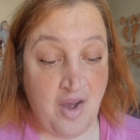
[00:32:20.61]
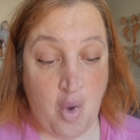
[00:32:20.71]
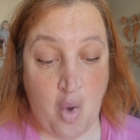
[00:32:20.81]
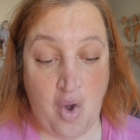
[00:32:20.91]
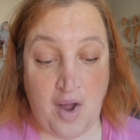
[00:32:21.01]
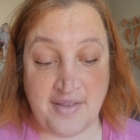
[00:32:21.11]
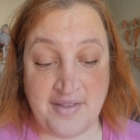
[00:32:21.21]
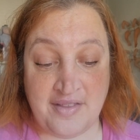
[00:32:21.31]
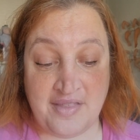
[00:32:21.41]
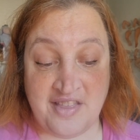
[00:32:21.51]
on
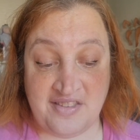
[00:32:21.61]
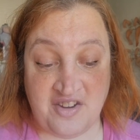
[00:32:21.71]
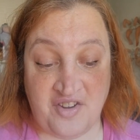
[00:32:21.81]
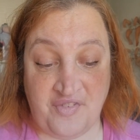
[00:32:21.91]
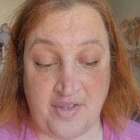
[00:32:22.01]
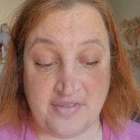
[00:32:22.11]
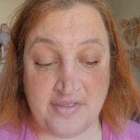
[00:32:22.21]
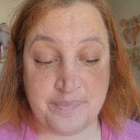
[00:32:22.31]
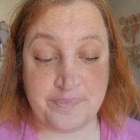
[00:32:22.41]
the surface.